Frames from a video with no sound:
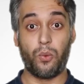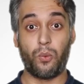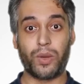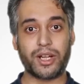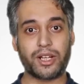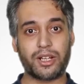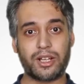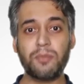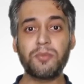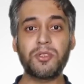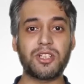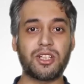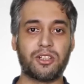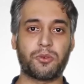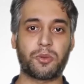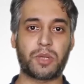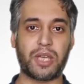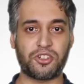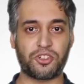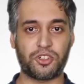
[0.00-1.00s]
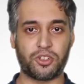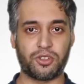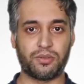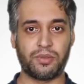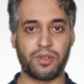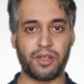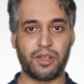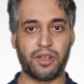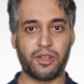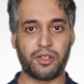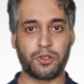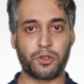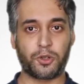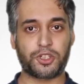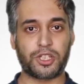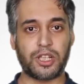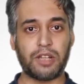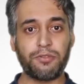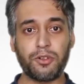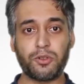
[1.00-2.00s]
When it comes to location, your
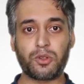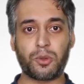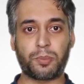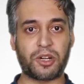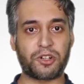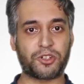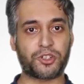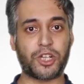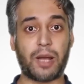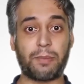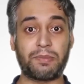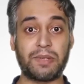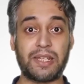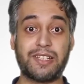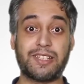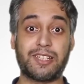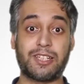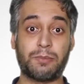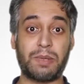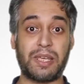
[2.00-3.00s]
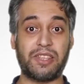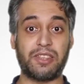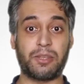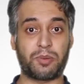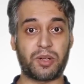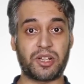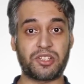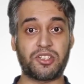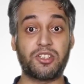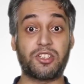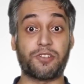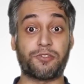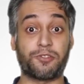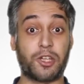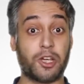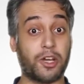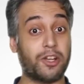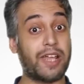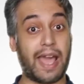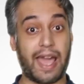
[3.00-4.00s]
cell phone repair shop needs to be in the presence of
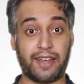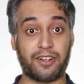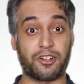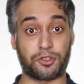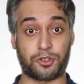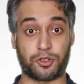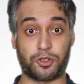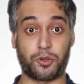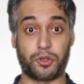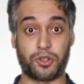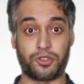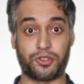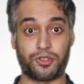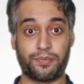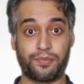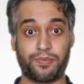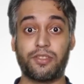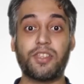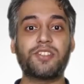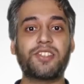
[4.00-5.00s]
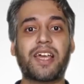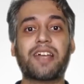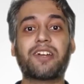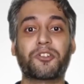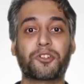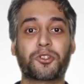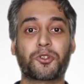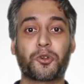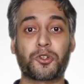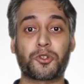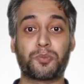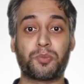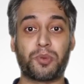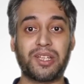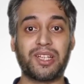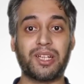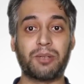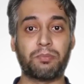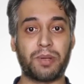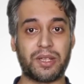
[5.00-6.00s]
good anchor stores. These anchor stores
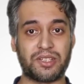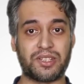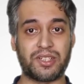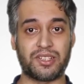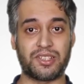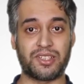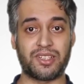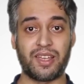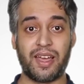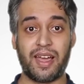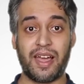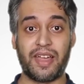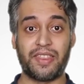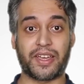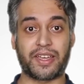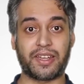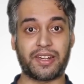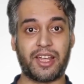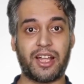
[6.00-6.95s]
bring in business that can